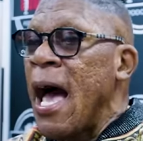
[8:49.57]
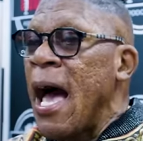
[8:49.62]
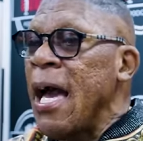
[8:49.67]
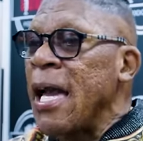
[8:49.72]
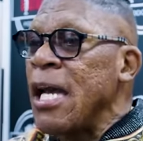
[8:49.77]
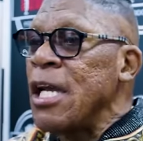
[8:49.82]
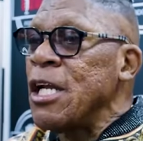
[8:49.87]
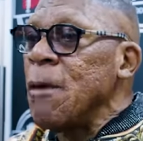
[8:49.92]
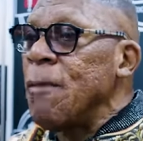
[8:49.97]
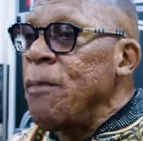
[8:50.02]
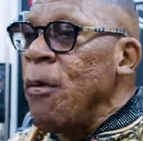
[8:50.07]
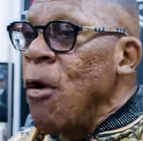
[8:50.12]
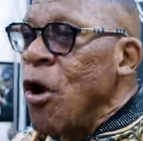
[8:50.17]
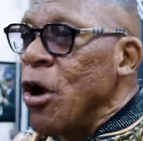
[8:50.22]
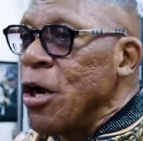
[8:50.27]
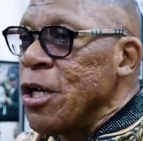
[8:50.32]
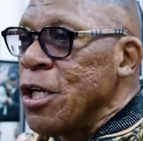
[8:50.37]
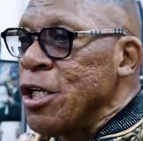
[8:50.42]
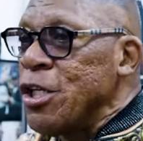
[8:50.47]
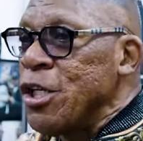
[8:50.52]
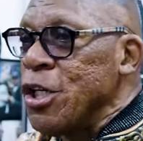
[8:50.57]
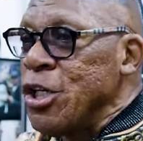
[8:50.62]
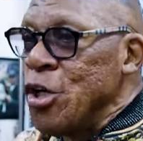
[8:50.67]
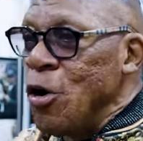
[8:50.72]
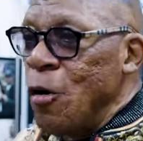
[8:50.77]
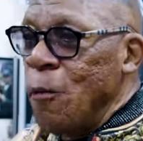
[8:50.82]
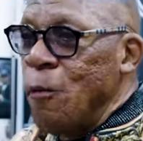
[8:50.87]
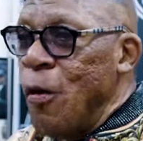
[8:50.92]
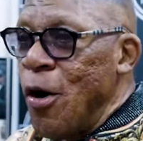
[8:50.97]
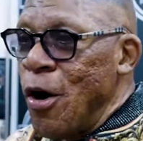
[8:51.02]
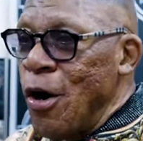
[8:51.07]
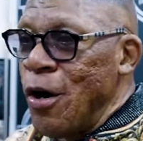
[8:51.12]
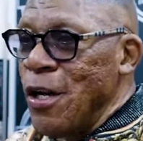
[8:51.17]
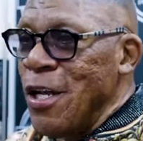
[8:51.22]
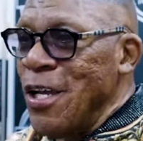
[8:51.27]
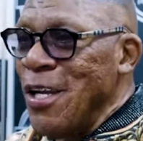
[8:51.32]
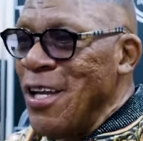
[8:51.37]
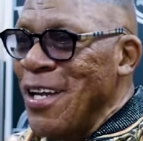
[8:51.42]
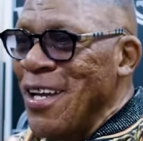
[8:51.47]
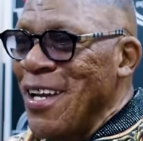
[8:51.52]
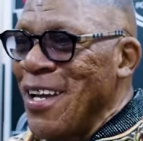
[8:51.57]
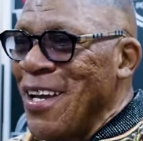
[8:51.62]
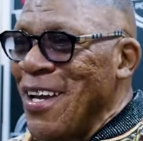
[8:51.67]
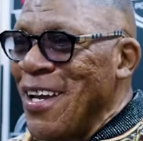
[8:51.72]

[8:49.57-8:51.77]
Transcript: i ain't a party to your party